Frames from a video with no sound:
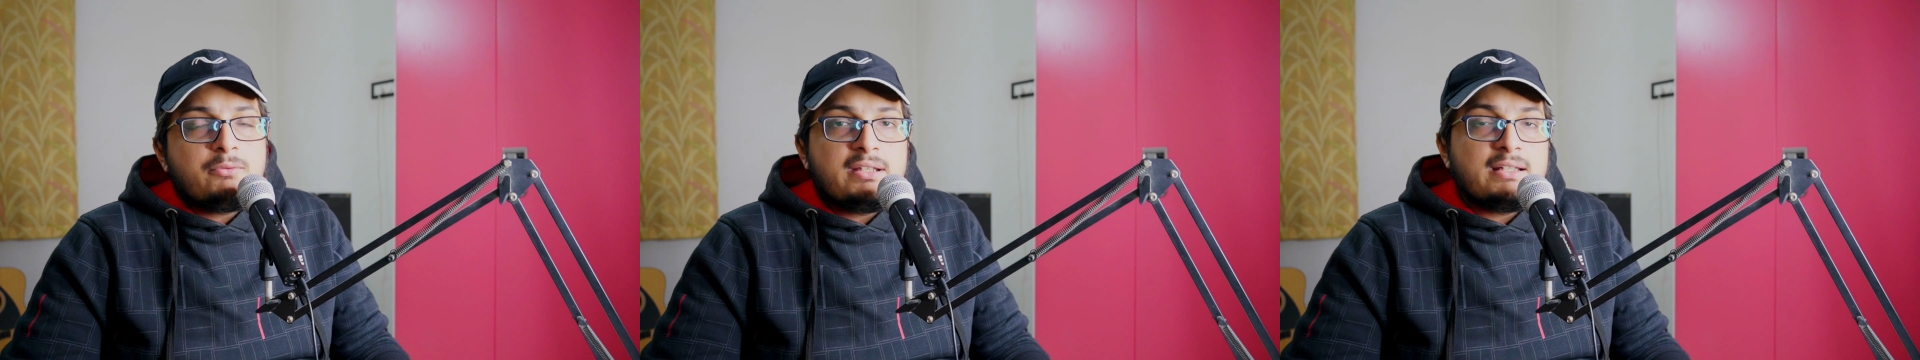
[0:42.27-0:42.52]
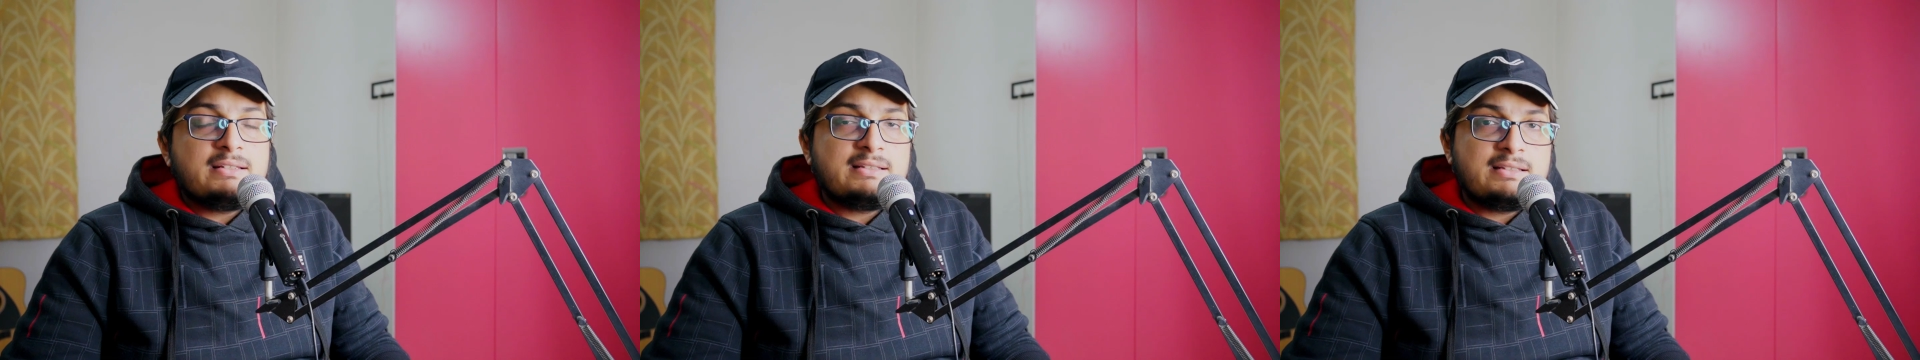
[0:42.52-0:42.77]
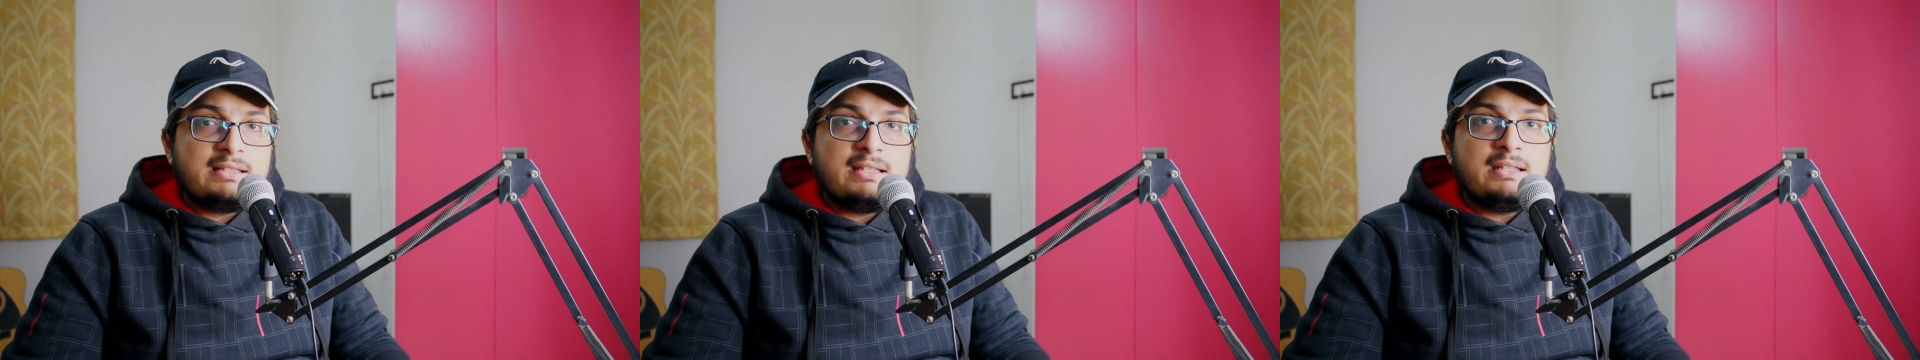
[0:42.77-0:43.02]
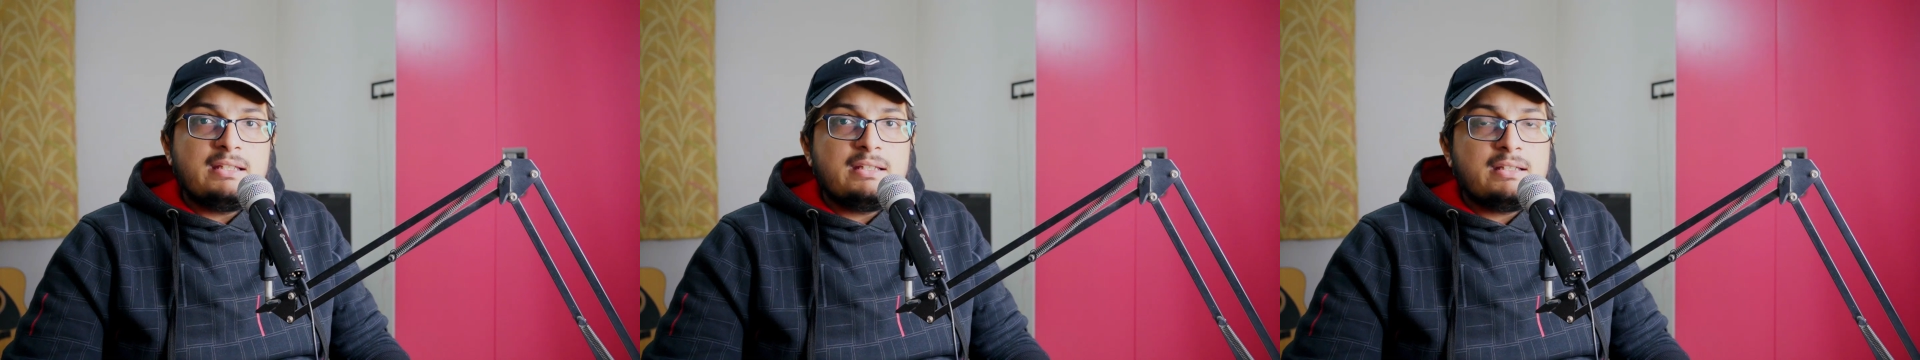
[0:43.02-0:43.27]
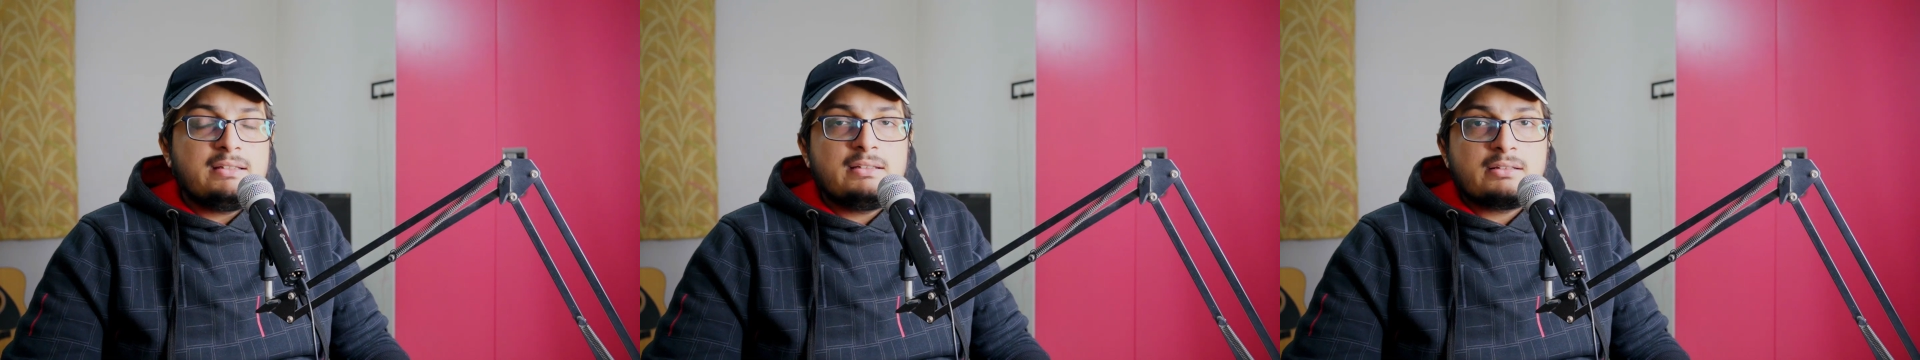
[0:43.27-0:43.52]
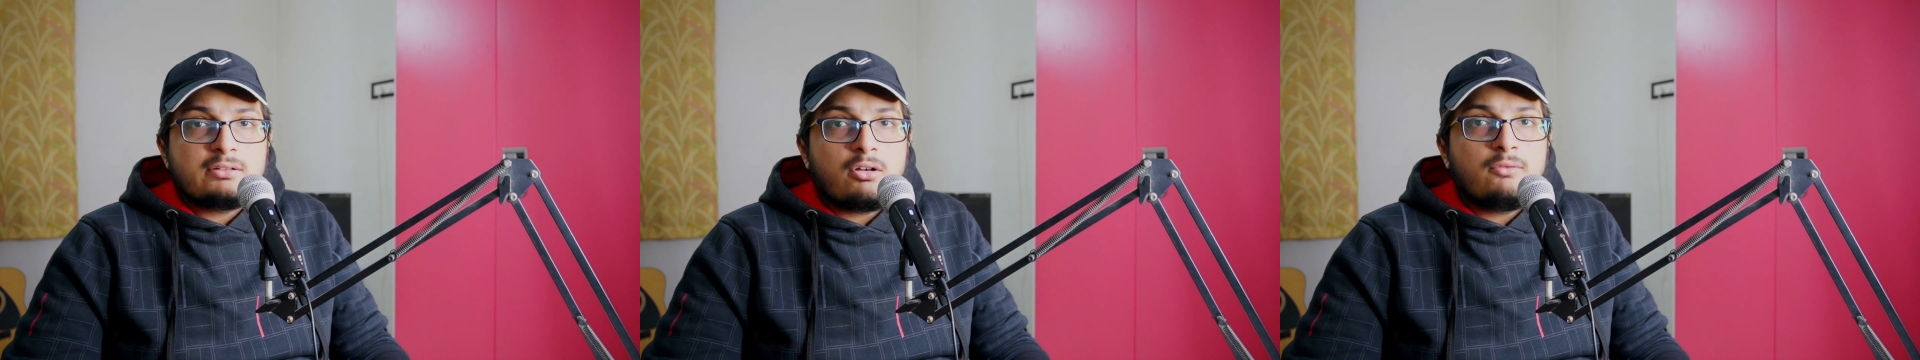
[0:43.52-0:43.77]
we can see in
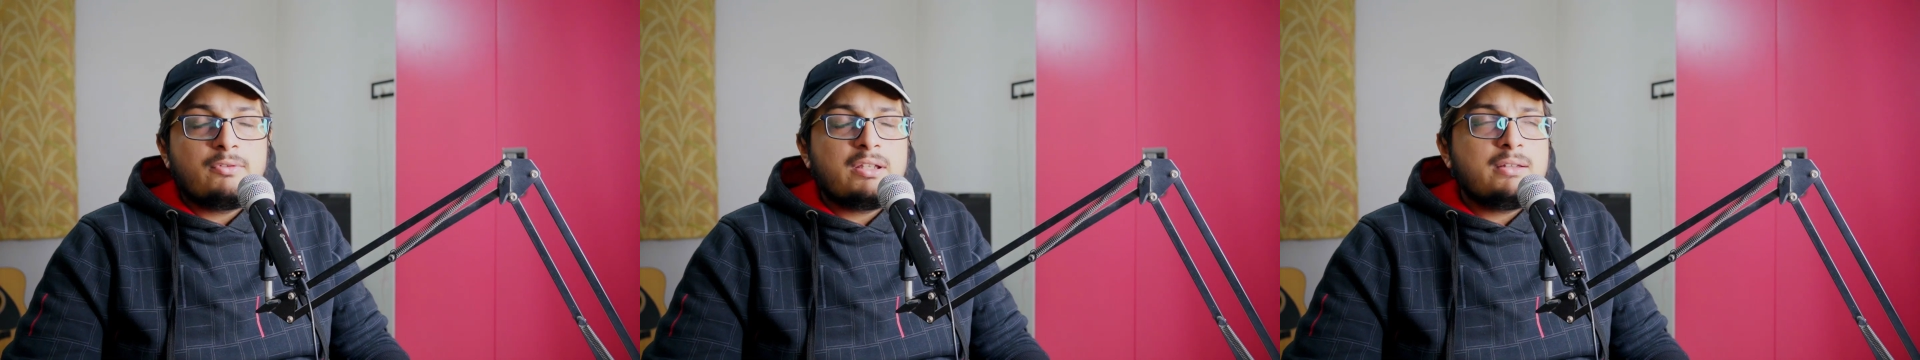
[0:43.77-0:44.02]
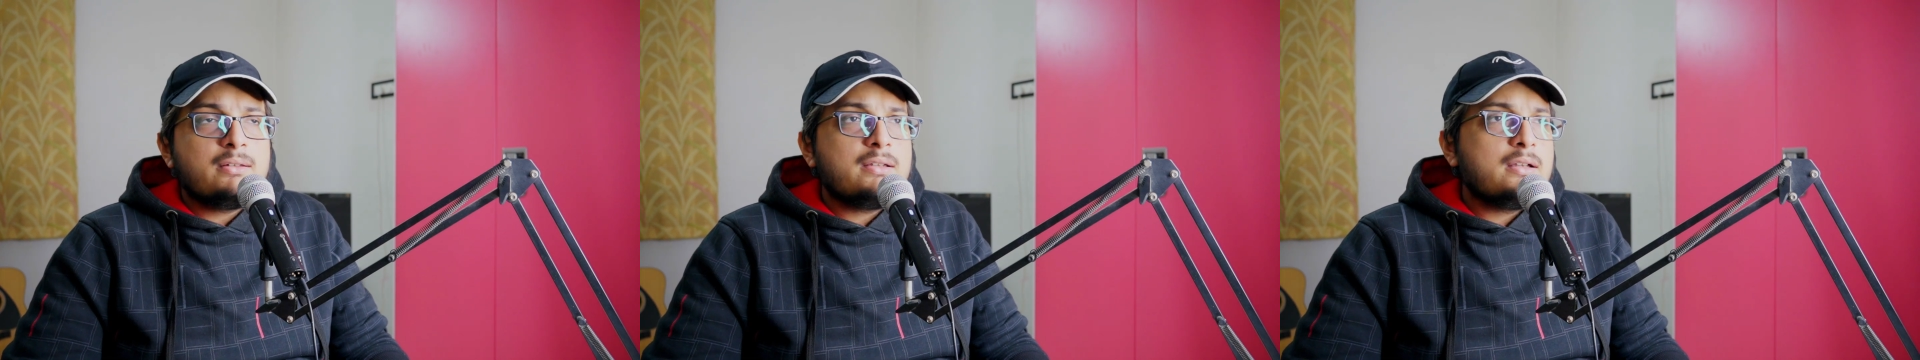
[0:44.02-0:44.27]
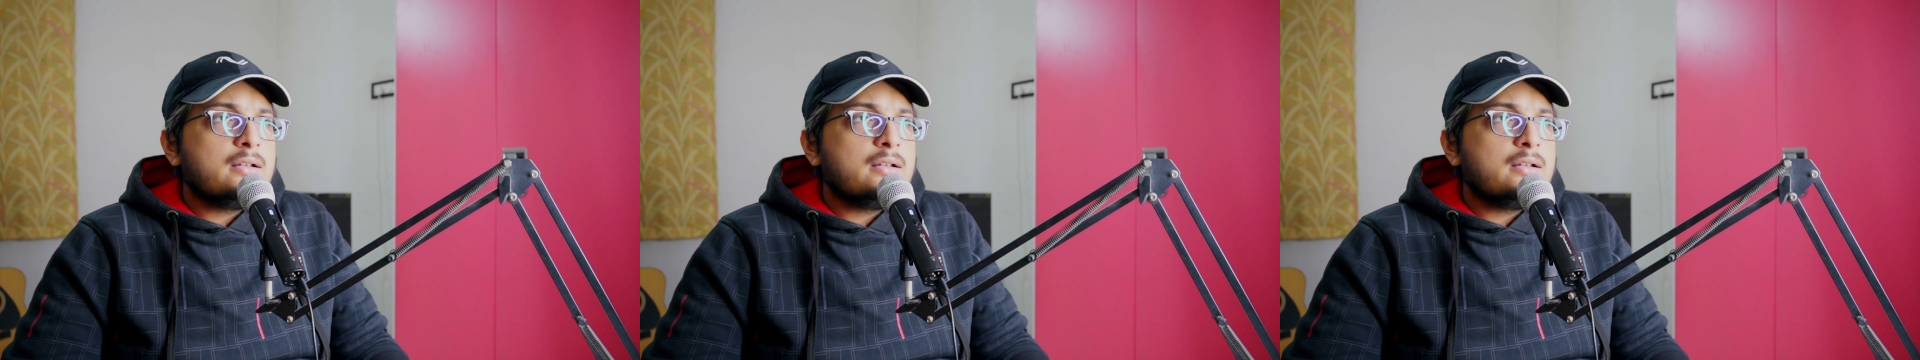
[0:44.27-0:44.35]
this hobby.